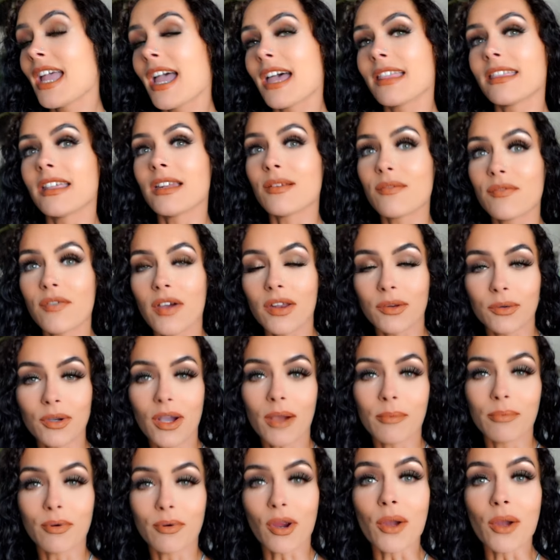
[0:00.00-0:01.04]
And then in Final
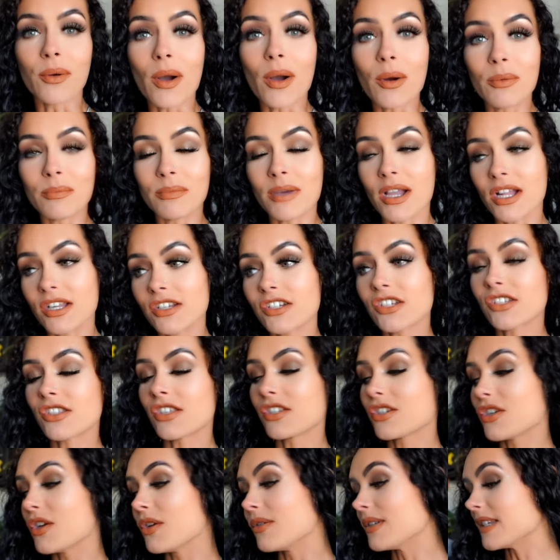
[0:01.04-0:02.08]
Cut Pro I'll merge the
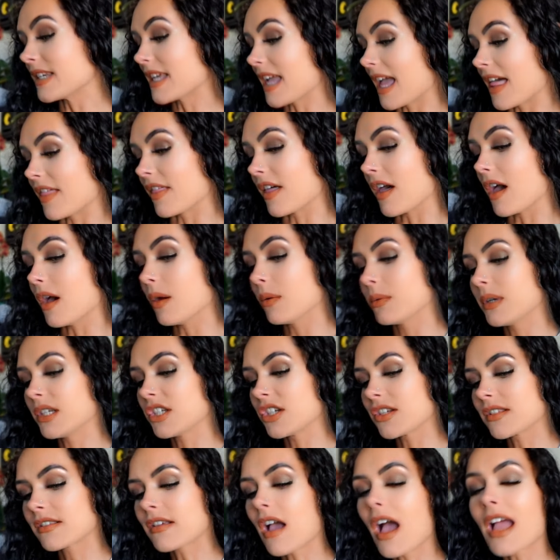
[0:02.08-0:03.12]
two together, which
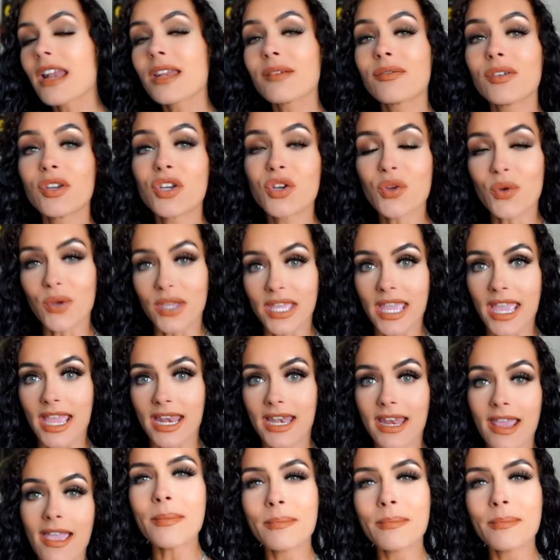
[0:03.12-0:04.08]
is kind of annoying.